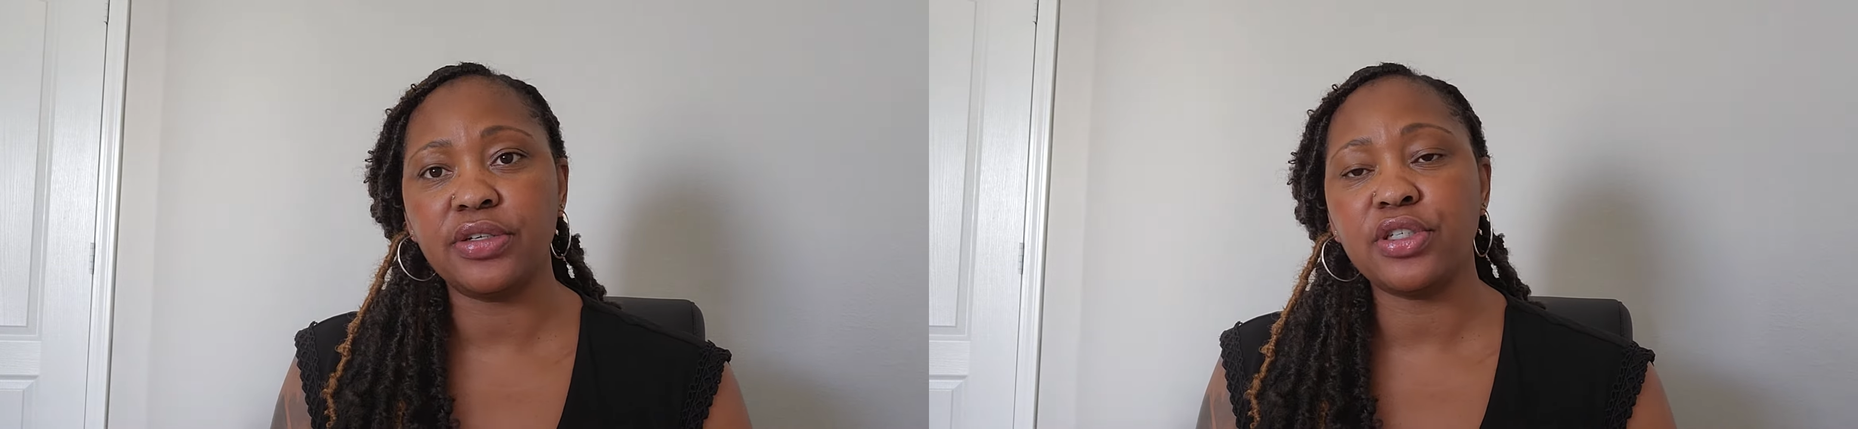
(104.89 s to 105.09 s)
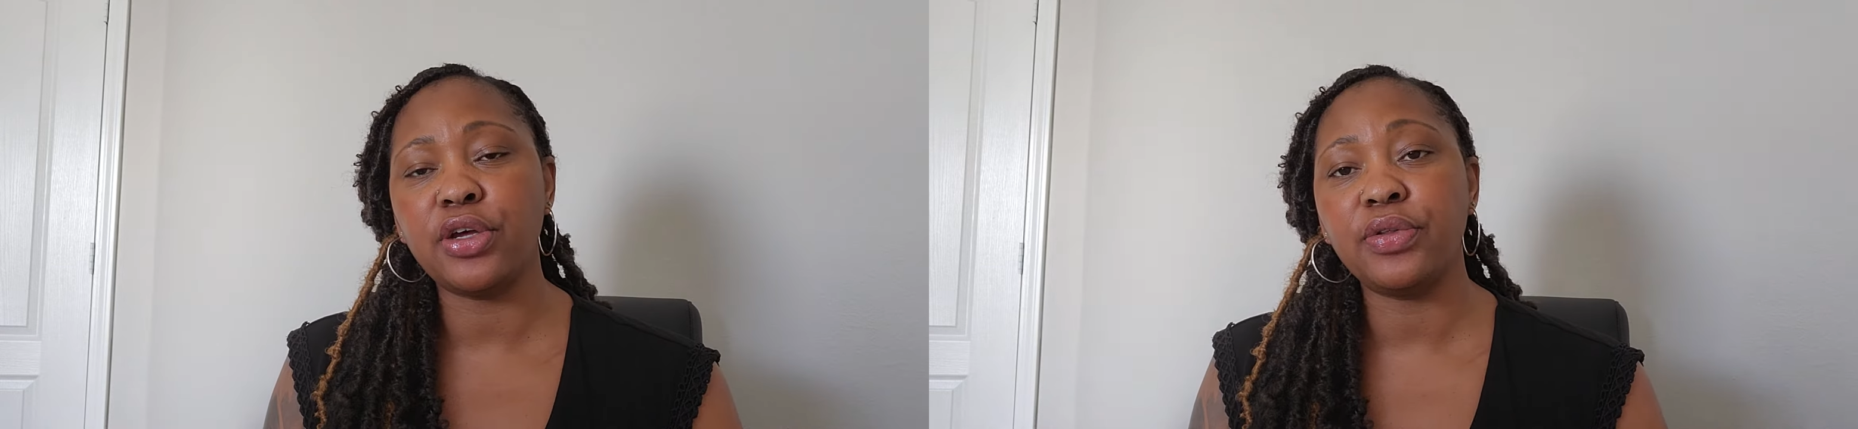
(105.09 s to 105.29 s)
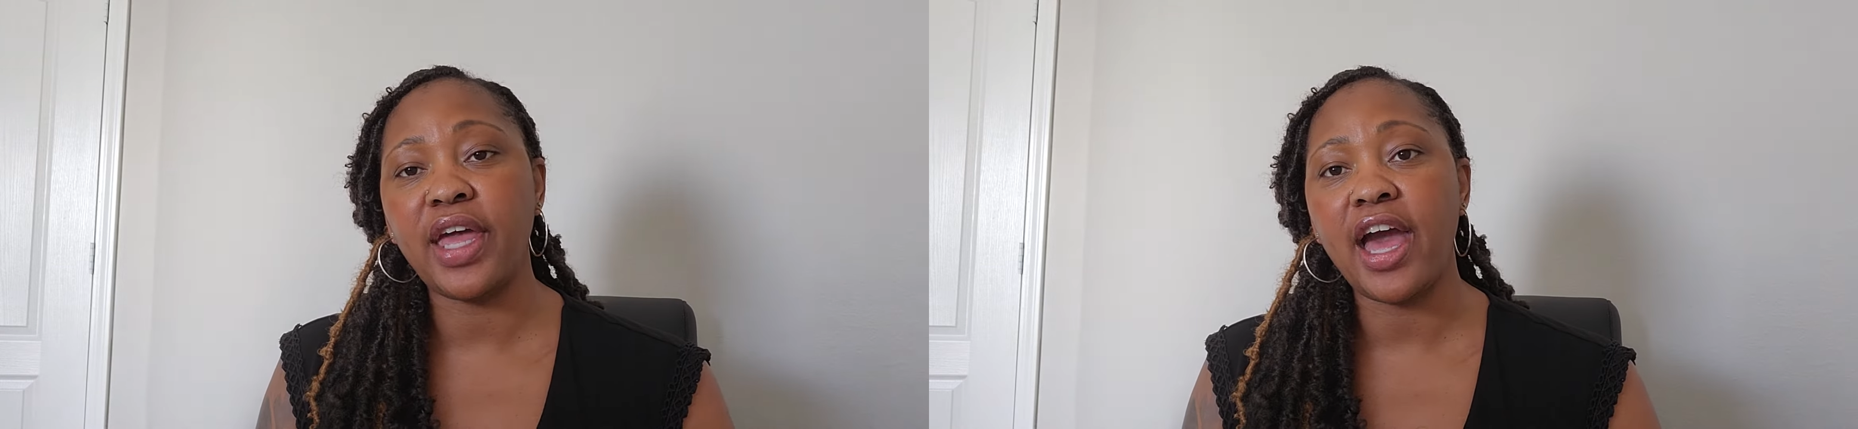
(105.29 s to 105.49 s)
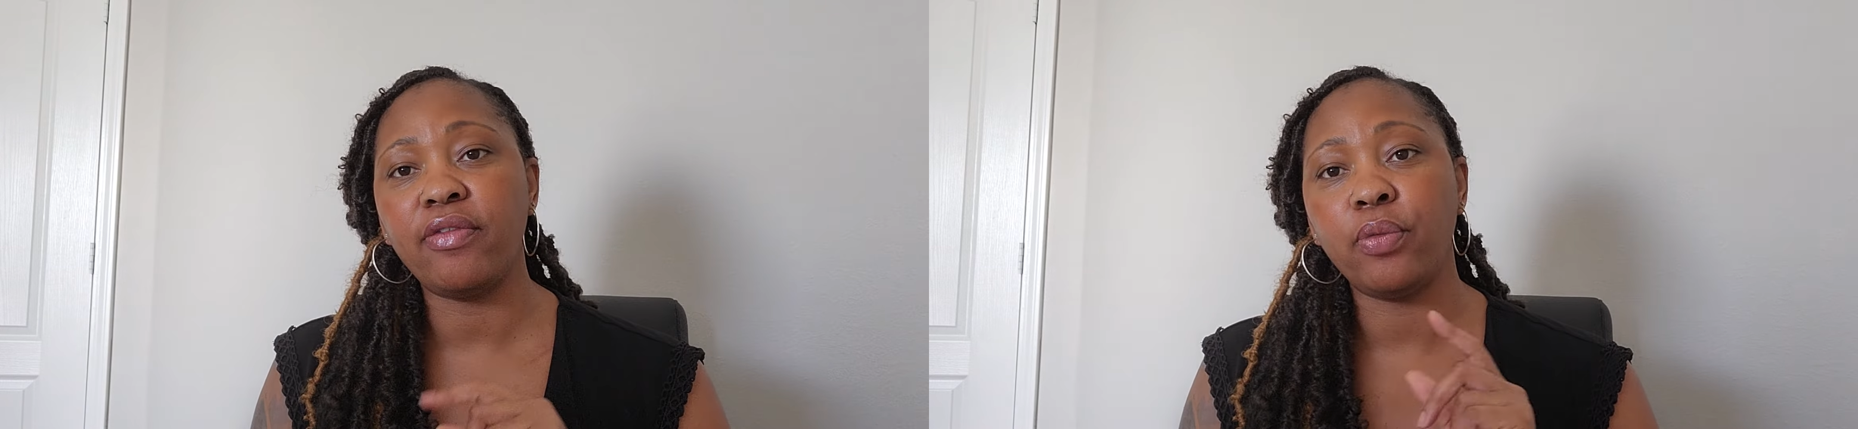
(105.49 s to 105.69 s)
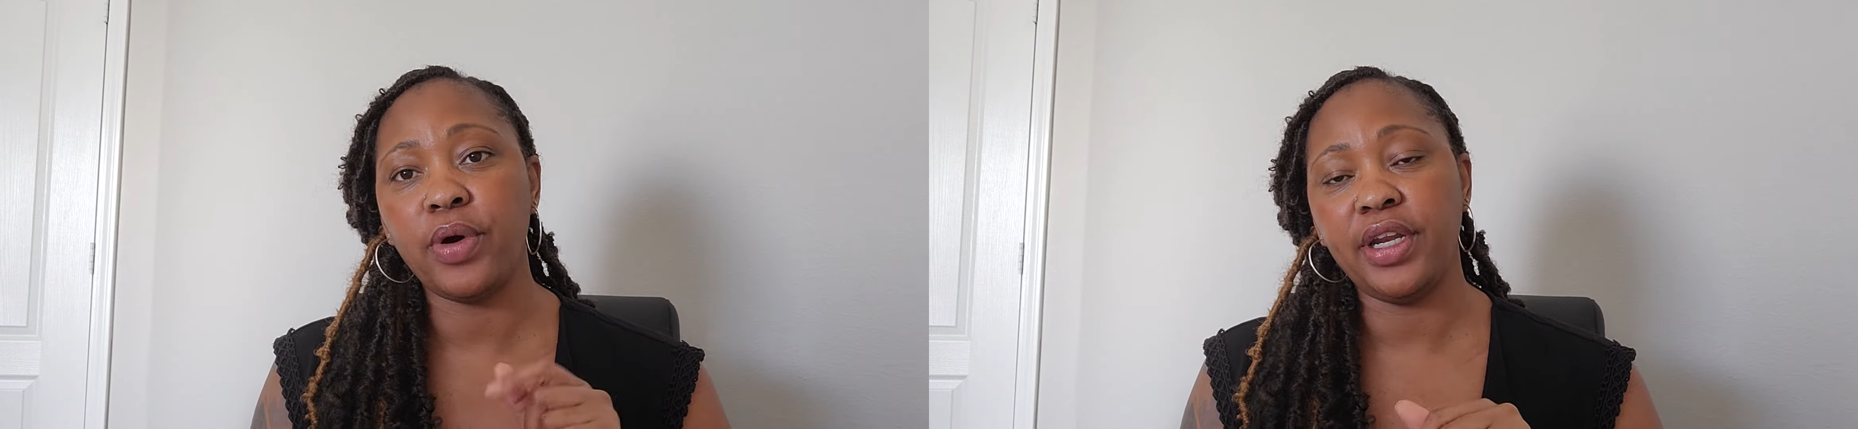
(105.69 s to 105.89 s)
So they
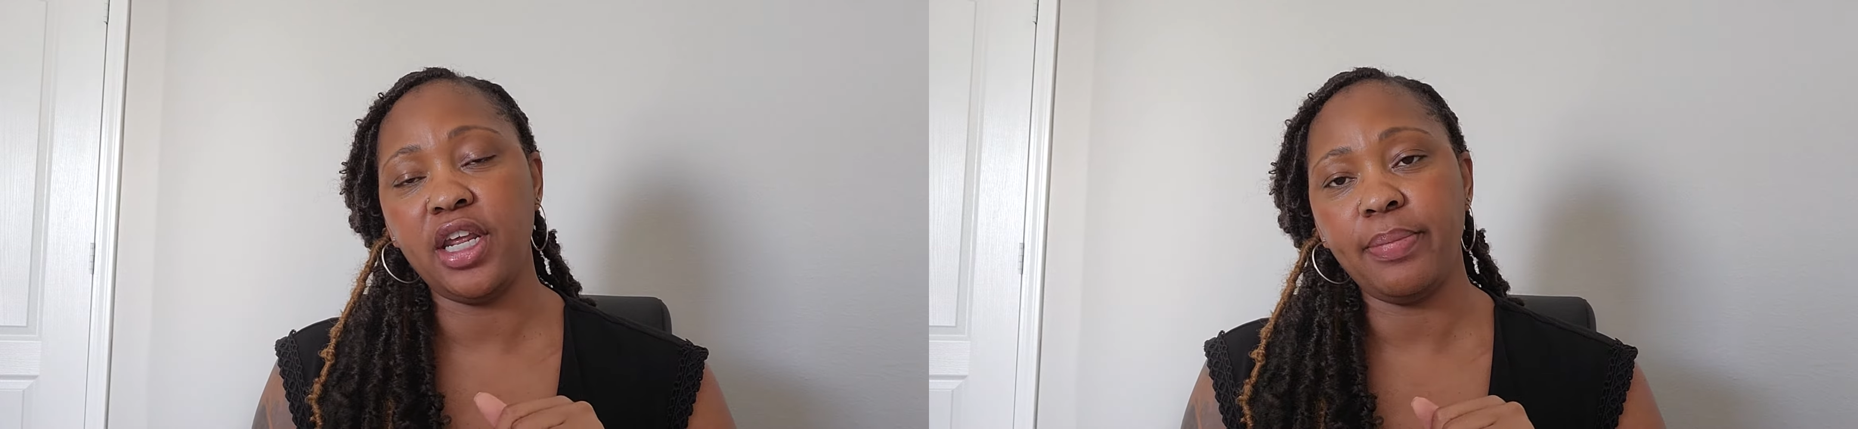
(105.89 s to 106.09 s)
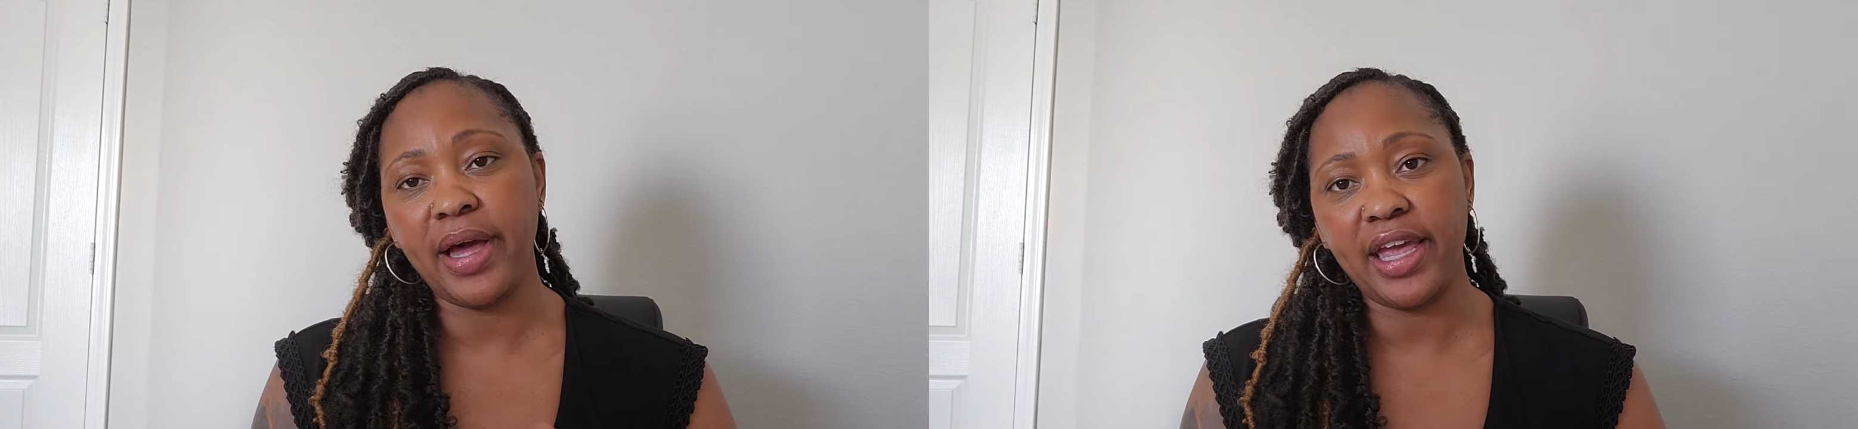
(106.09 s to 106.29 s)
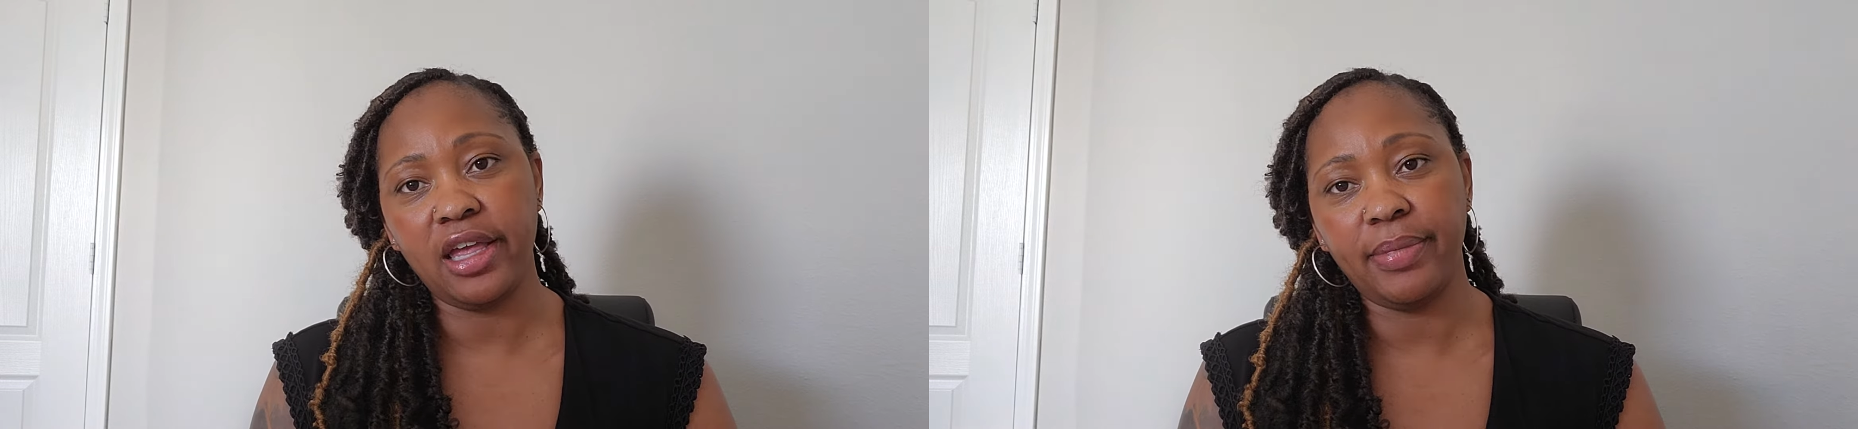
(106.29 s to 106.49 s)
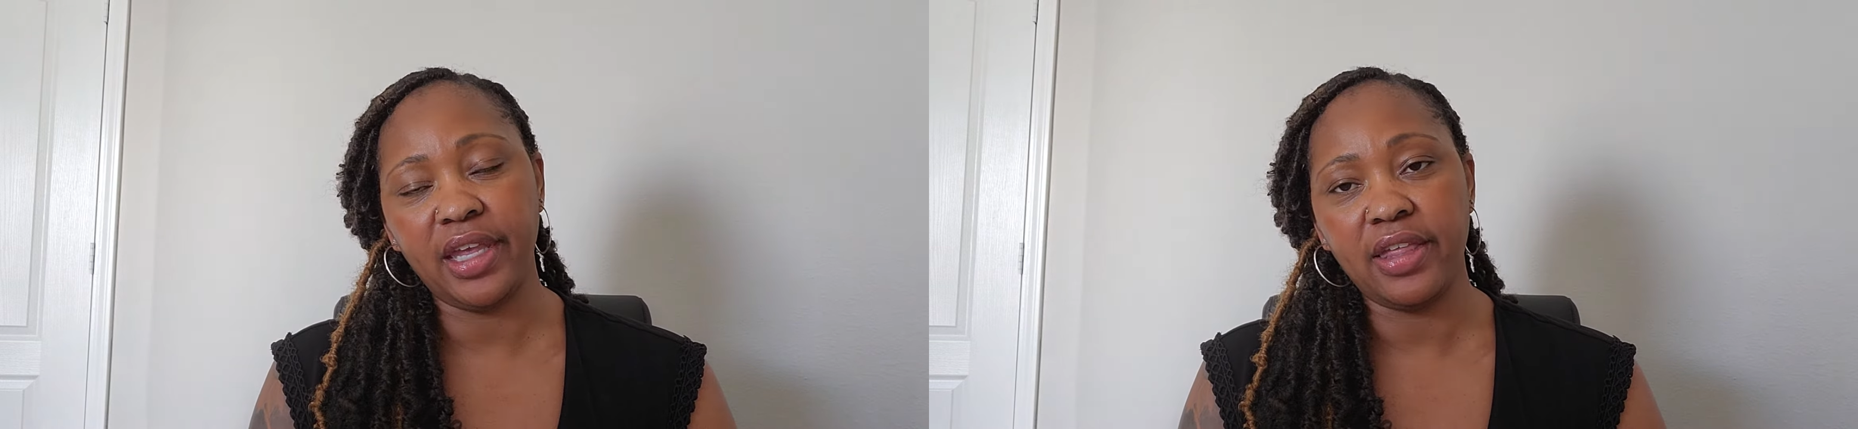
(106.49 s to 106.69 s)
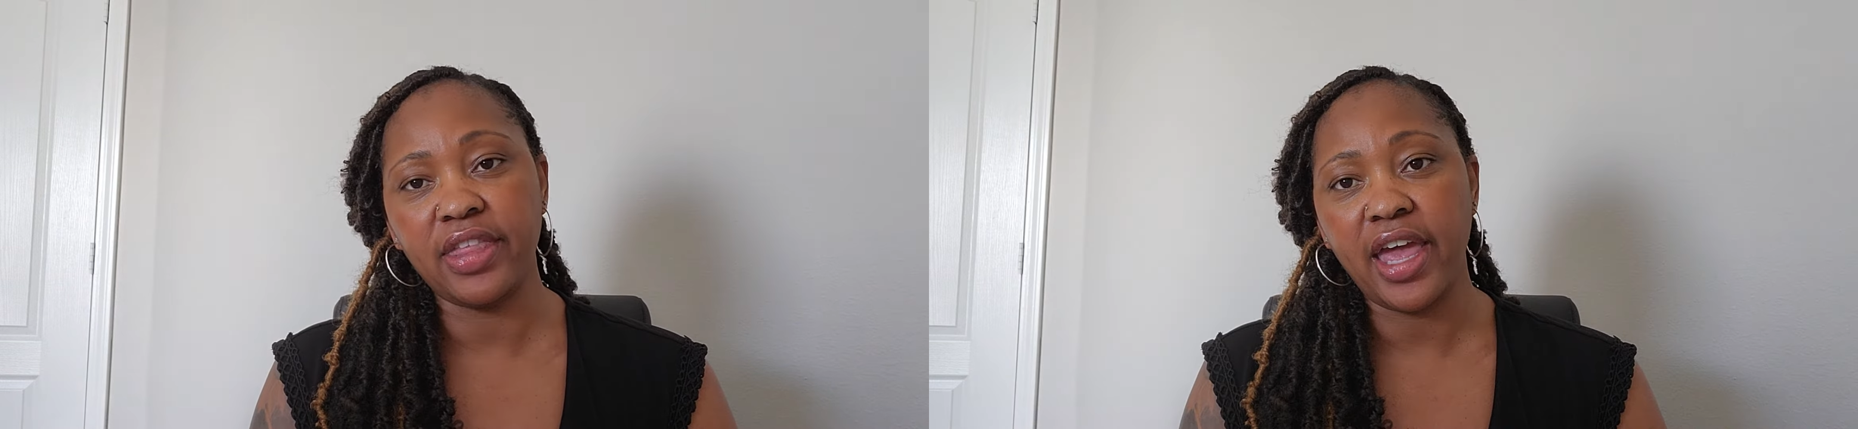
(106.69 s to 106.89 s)
have one in Miami and they